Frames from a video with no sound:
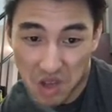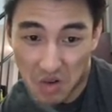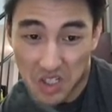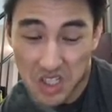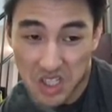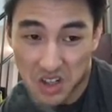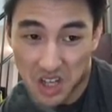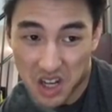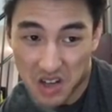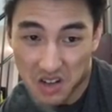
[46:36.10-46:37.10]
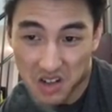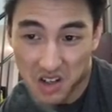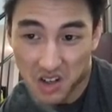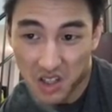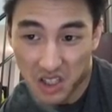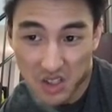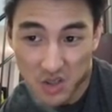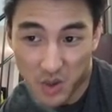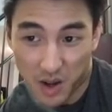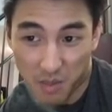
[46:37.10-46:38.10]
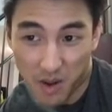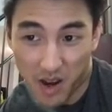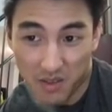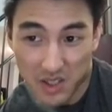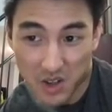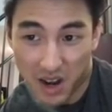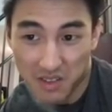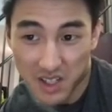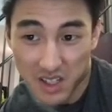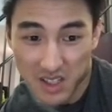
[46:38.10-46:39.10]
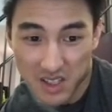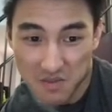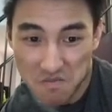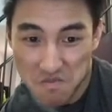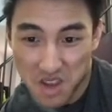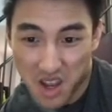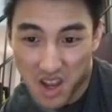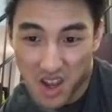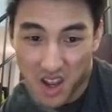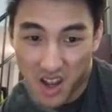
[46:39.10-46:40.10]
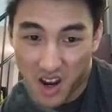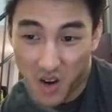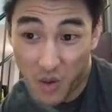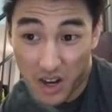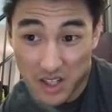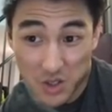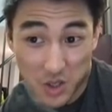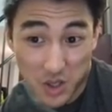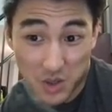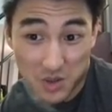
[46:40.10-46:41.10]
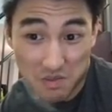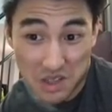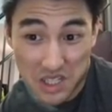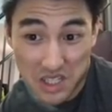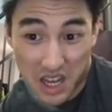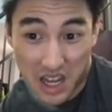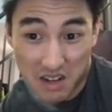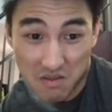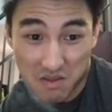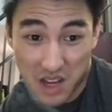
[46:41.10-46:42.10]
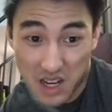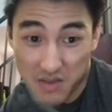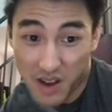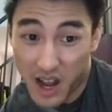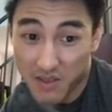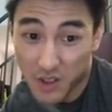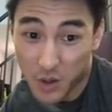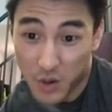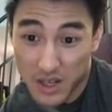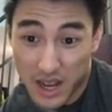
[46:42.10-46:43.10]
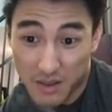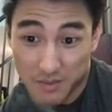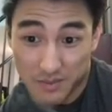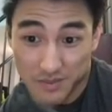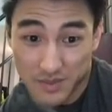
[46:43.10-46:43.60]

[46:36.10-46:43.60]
I would consider getting Collector's Rare Pot of Extravagance. Red Eyes Dragoon is at 85. They're going down.